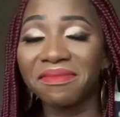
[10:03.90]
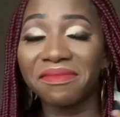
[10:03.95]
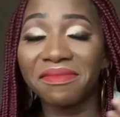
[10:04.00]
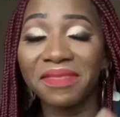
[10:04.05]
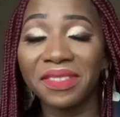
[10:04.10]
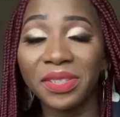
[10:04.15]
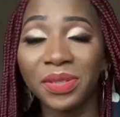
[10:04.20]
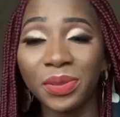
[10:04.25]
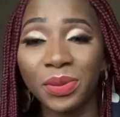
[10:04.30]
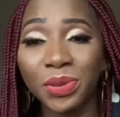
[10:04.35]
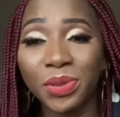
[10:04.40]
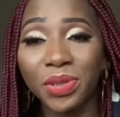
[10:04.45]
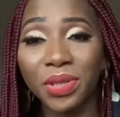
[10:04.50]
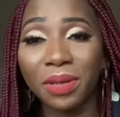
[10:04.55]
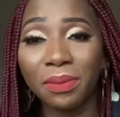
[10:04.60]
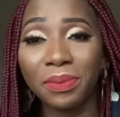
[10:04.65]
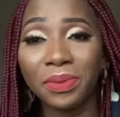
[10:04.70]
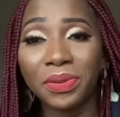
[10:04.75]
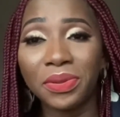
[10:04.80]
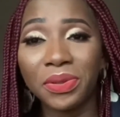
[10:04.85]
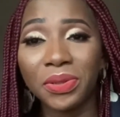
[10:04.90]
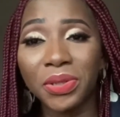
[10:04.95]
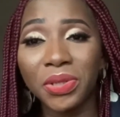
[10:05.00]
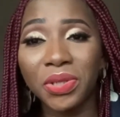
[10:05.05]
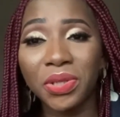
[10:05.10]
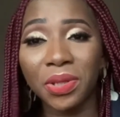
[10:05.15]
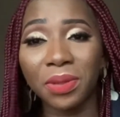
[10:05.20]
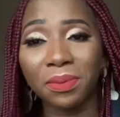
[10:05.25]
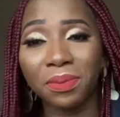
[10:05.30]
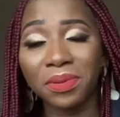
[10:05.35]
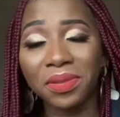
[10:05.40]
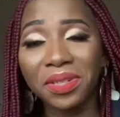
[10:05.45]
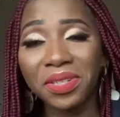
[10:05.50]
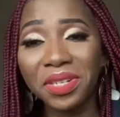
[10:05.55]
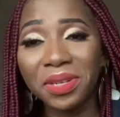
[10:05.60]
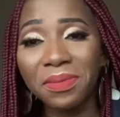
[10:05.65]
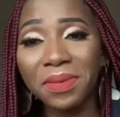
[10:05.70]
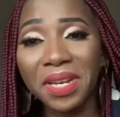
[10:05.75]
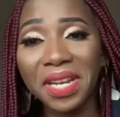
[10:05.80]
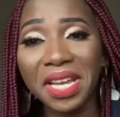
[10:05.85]
you chop, you no chop,
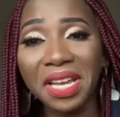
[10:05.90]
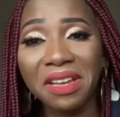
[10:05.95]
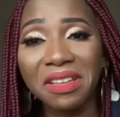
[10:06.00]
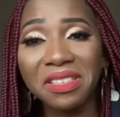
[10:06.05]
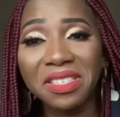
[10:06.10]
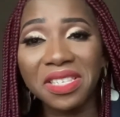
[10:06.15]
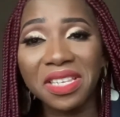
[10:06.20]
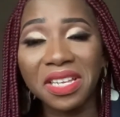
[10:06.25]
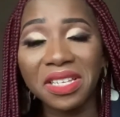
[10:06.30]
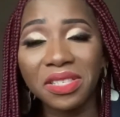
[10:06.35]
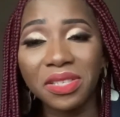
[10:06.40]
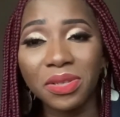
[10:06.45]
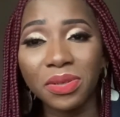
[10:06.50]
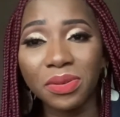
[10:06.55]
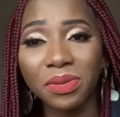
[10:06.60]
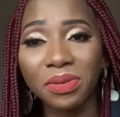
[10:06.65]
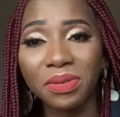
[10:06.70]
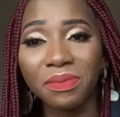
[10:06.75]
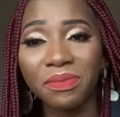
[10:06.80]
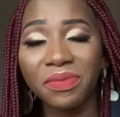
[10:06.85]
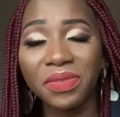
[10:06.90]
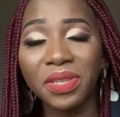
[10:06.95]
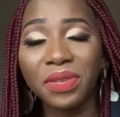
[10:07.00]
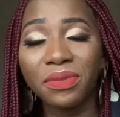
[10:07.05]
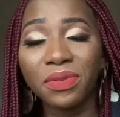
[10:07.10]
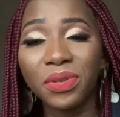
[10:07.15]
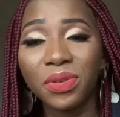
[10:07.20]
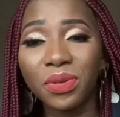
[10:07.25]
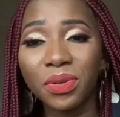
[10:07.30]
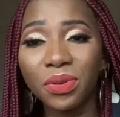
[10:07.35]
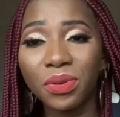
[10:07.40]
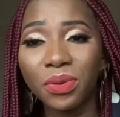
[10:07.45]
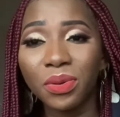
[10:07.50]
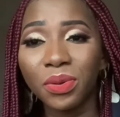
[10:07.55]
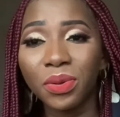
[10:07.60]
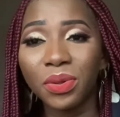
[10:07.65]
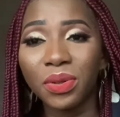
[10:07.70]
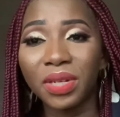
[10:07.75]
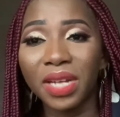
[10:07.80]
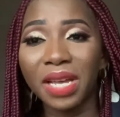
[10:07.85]
nobody send you. If you no
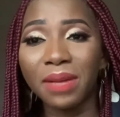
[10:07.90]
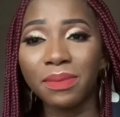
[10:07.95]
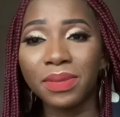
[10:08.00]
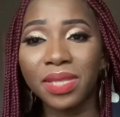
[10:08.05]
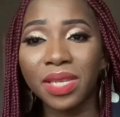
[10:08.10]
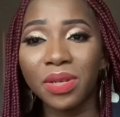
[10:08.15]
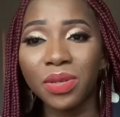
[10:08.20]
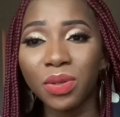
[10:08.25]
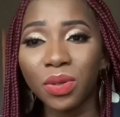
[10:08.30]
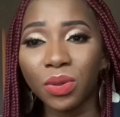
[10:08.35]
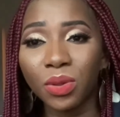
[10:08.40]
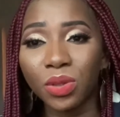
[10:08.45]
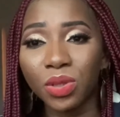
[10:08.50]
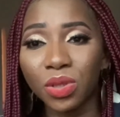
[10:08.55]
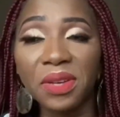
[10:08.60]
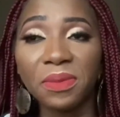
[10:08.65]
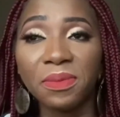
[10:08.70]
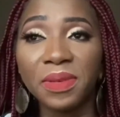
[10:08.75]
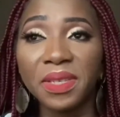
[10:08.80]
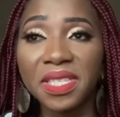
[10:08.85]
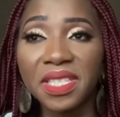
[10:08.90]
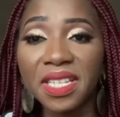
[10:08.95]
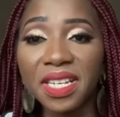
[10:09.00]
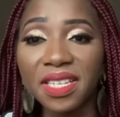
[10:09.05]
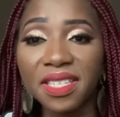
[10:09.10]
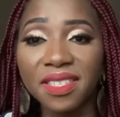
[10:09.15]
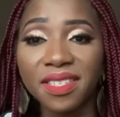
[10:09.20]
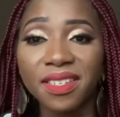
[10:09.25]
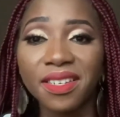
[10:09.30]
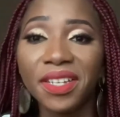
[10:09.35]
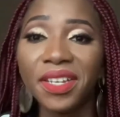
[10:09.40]
cook, now you say you no go chop business.